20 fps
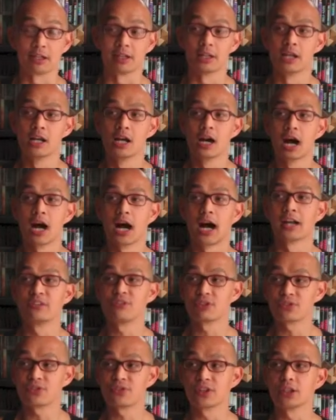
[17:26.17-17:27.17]
And I
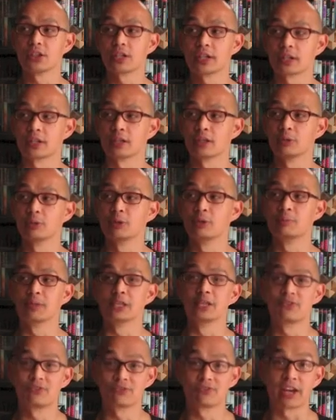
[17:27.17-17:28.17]
just feel like it would
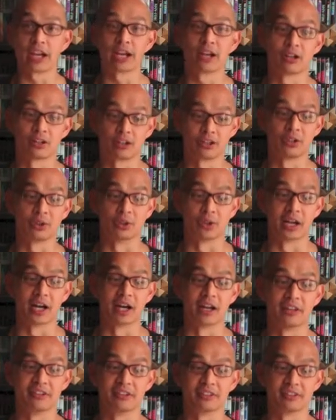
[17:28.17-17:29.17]
be fair to you
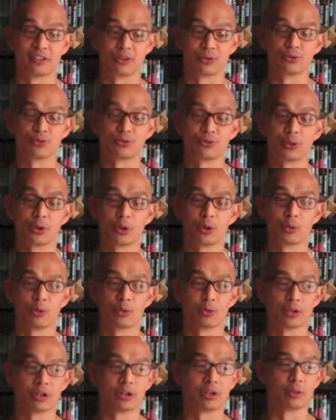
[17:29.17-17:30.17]
guys if,
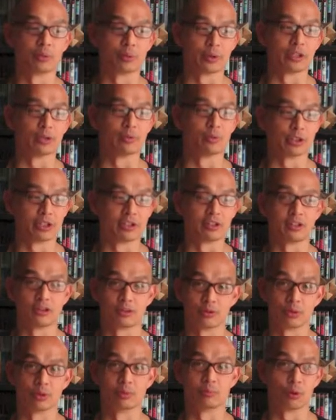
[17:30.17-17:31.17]
you know, we
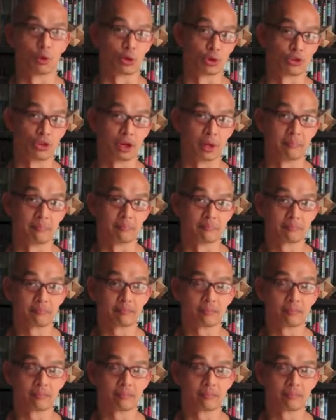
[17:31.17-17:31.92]
didn't do a poor job